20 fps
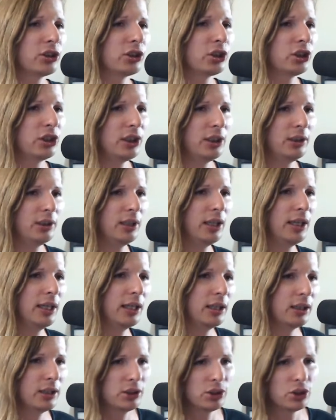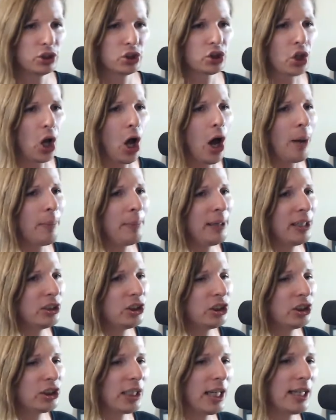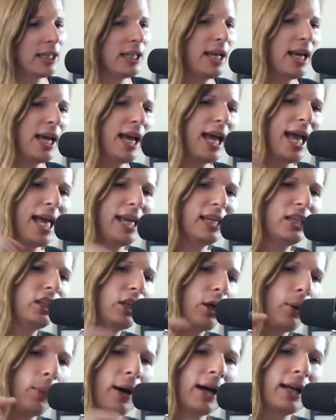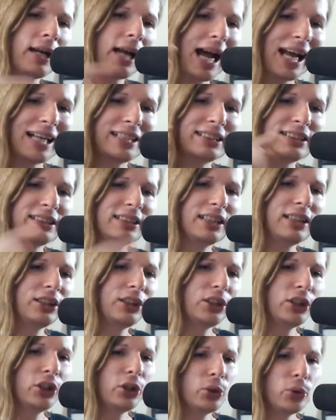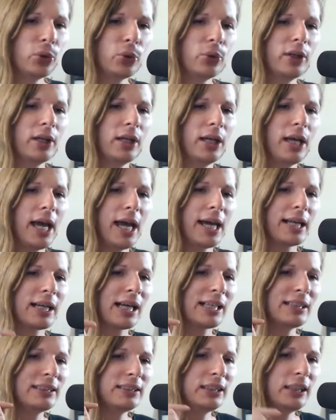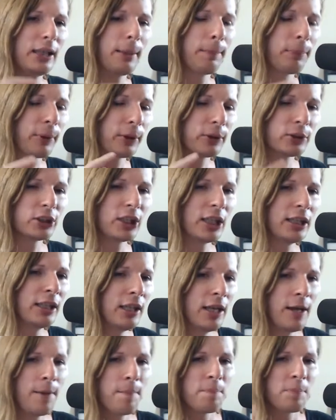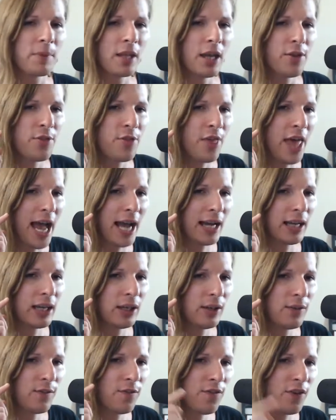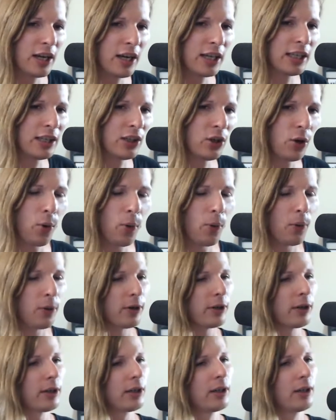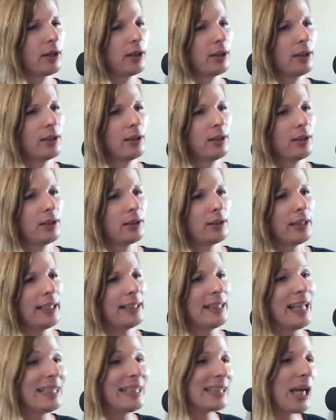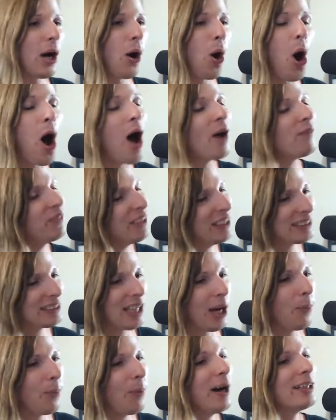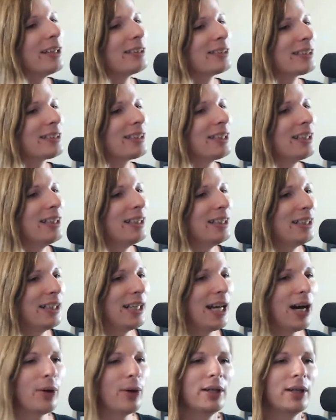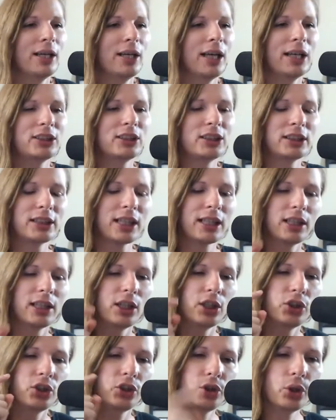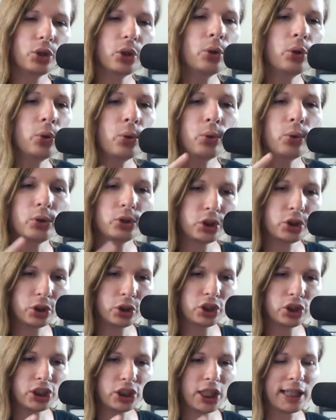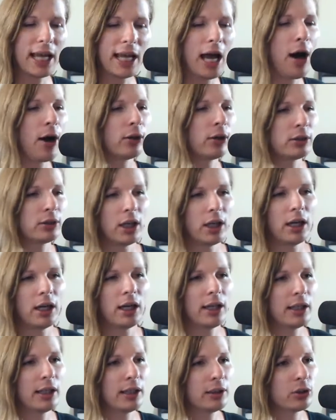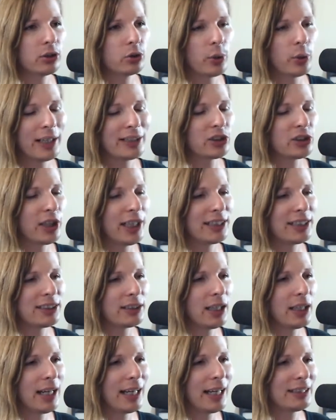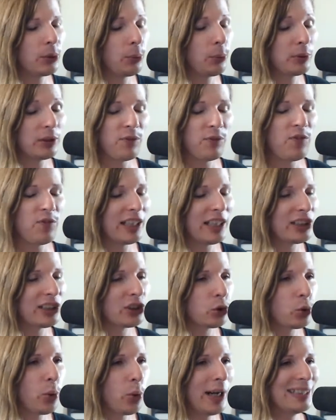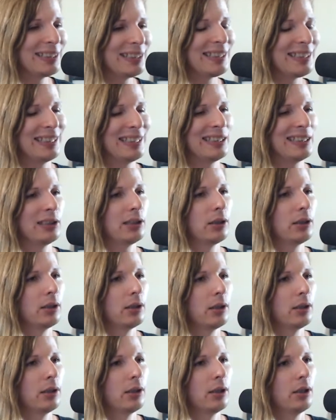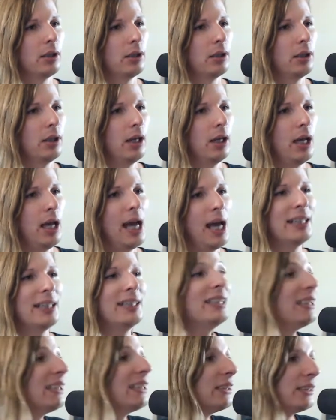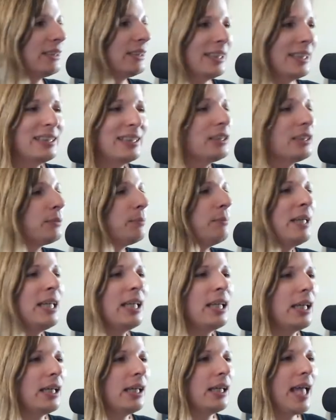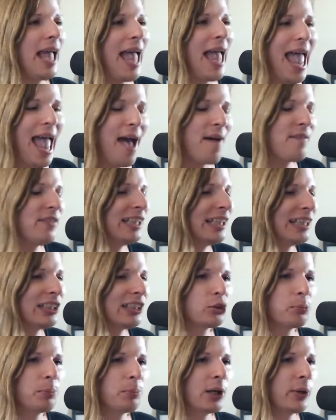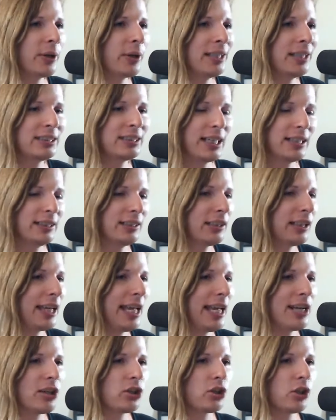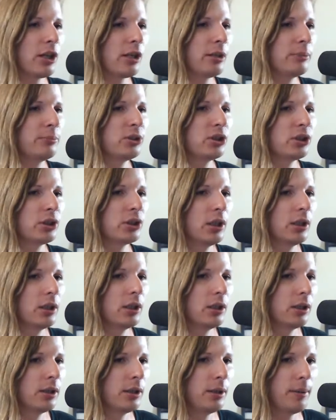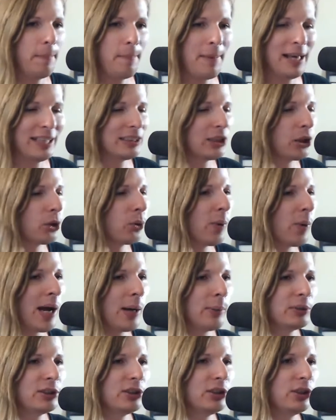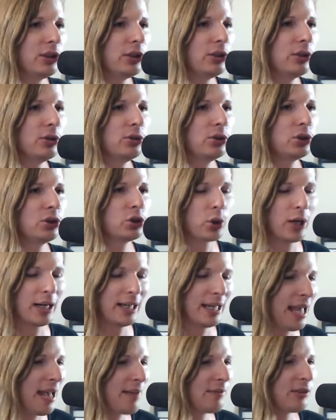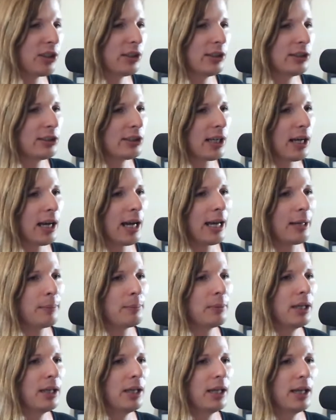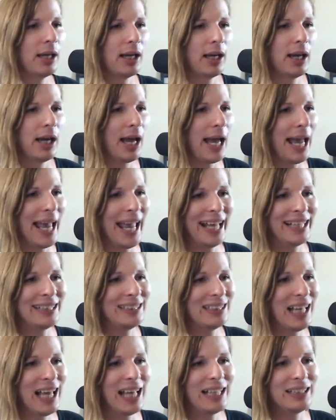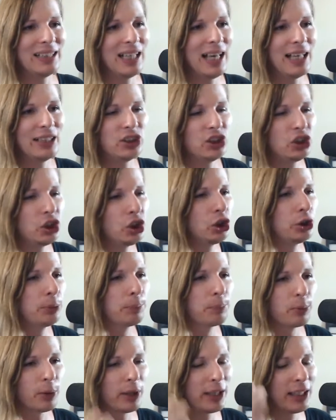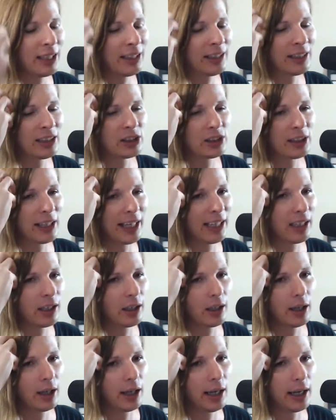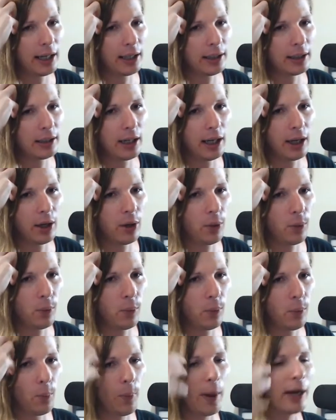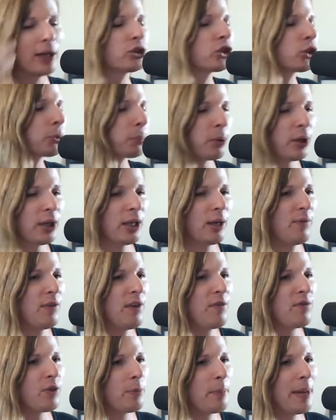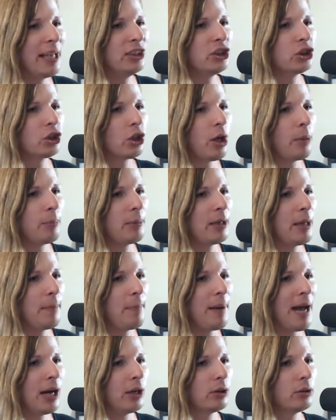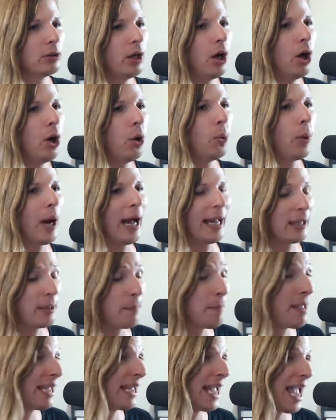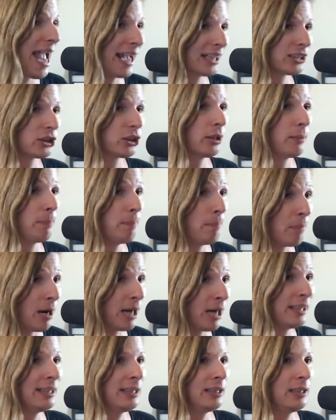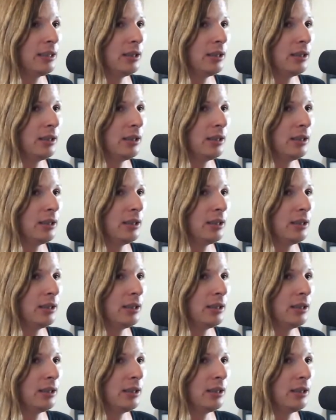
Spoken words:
She saw me and she said, "Hey, you know what? I see you and I see a person that can fucking whore." Like that's how obvious I was, you know? And she said, "You should check out Craigslist." And I said, "What the fuck is Craigslist?" And this is me having experience in the gay clubs, messing around with dudes, trying to have a good time, and she's bringing this like wellspring of information on me about, oh, I can make actually money